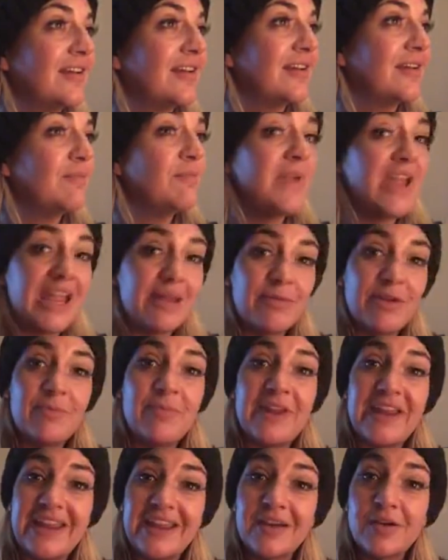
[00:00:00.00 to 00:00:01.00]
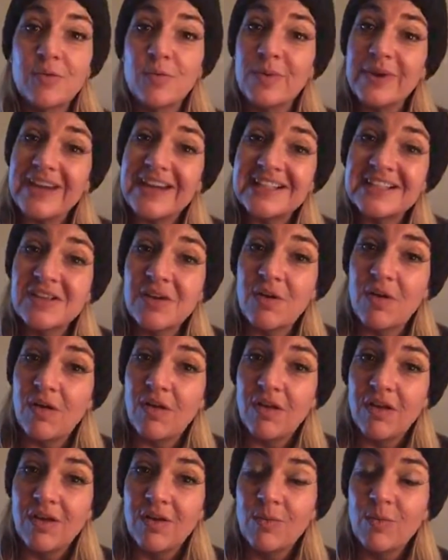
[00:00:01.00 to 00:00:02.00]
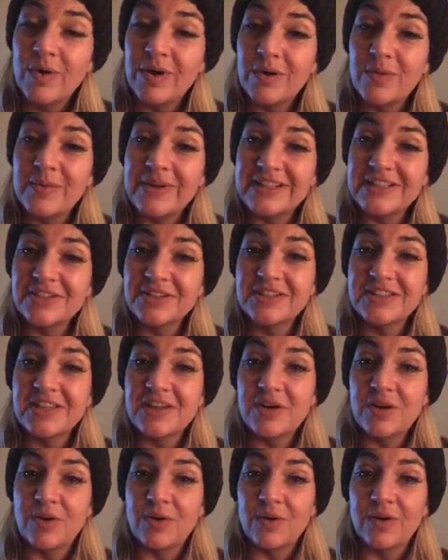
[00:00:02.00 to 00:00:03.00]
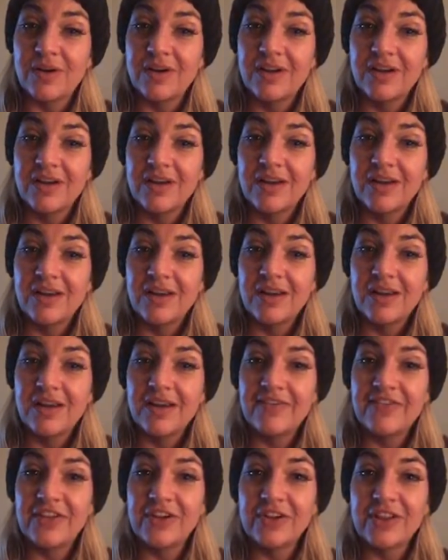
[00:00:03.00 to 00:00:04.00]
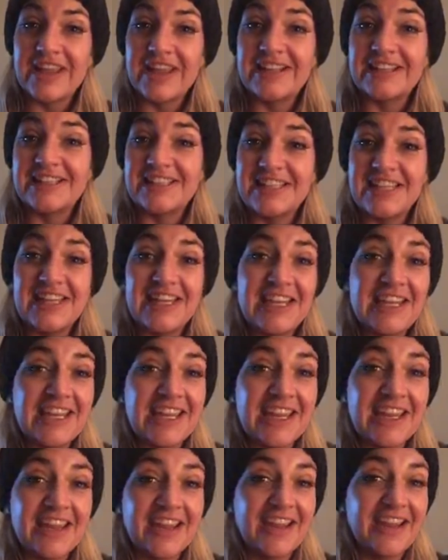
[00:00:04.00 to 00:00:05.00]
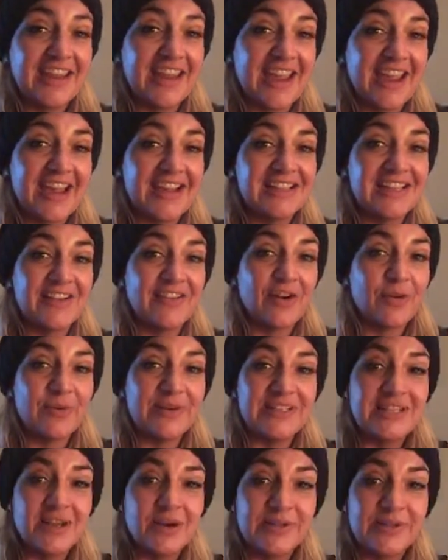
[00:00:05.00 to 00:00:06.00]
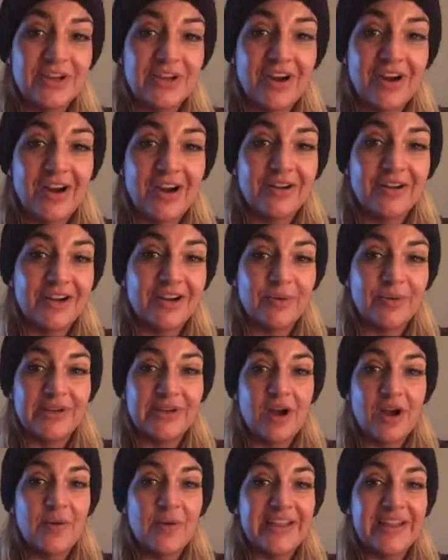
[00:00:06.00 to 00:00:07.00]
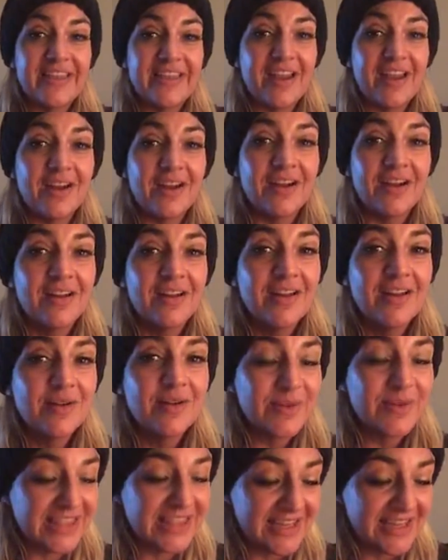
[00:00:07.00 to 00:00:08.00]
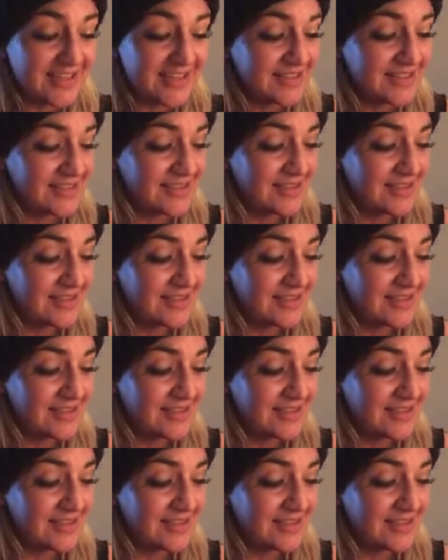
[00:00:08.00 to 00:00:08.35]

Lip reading: Maybe being a weasel. What do weasels do? If they're like sneaky, I guess. Are we going there with this?